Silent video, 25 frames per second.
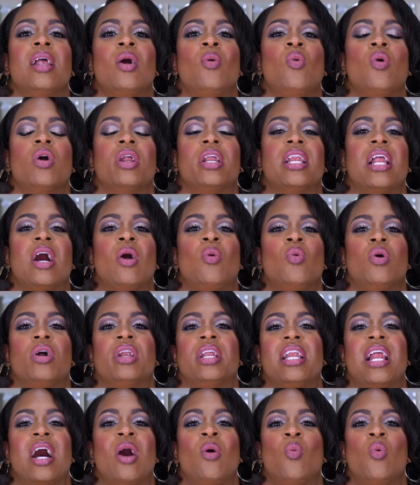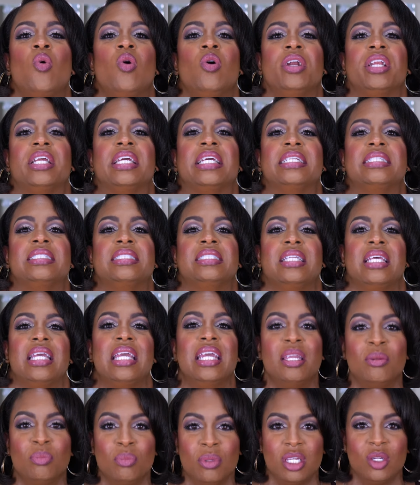I want it, I want it, I want it
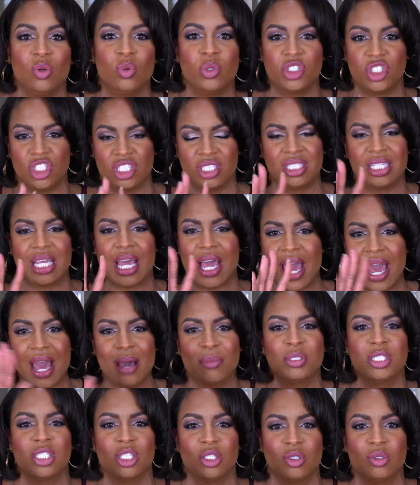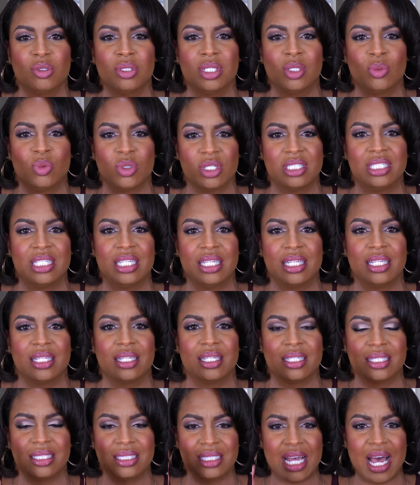in me, which is absolutely
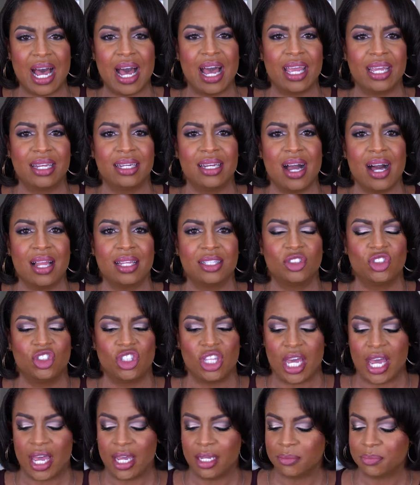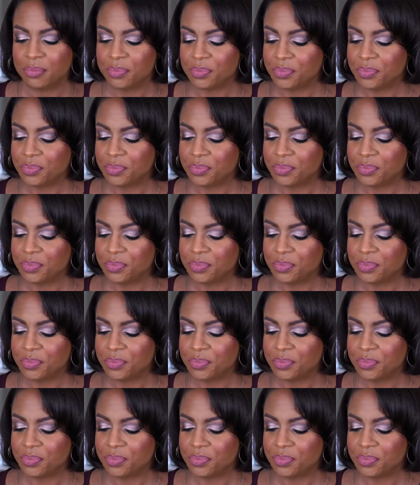ridiculous. I acknowledge that.